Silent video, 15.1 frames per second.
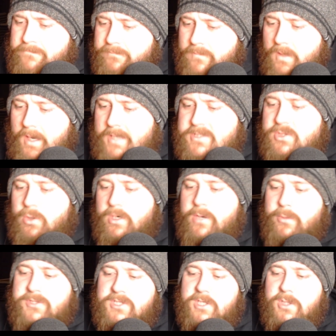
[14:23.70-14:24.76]
I saw
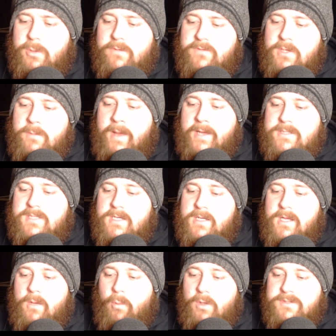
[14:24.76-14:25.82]
it was to do with Eubank
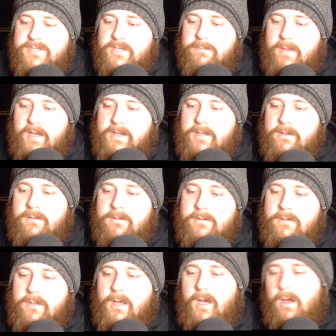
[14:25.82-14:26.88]
Sr. wanted money.
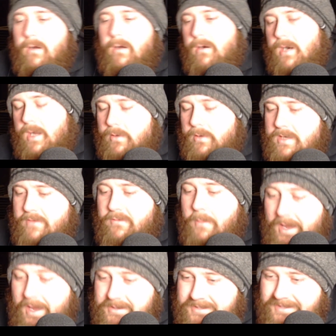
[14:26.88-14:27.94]
Oh, all right. Well, never
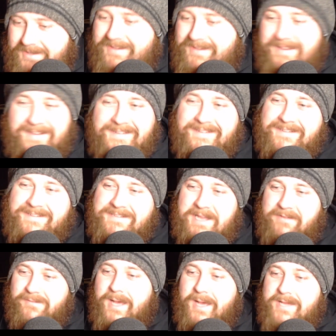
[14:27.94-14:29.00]
mind.
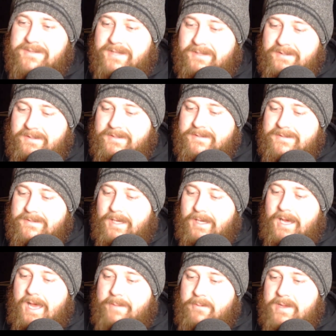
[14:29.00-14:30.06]
Never mind then.
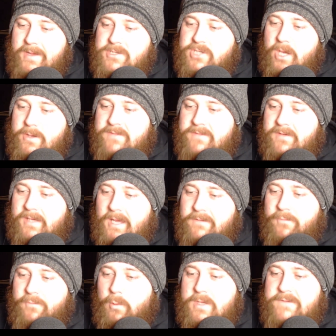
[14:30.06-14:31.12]
MMA Joey even gained
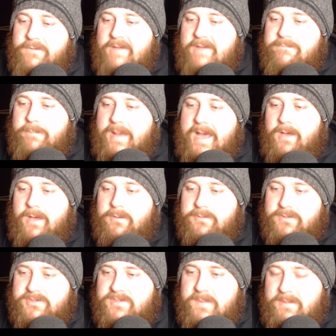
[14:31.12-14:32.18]
45
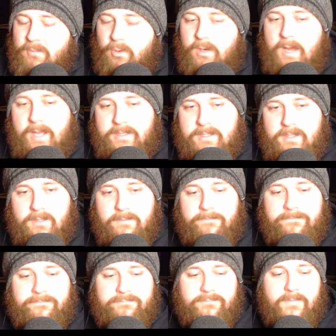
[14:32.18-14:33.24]
pounds to be more like you.
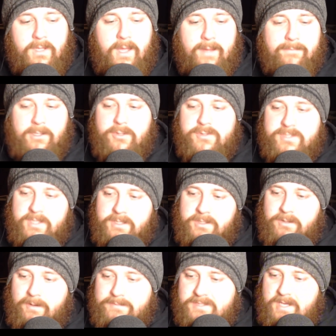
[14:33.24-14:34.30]
I'm losing it,
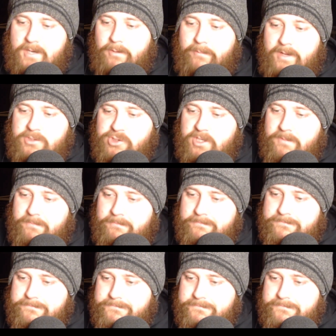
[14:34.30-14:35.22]
dude. I'm staying on my gym.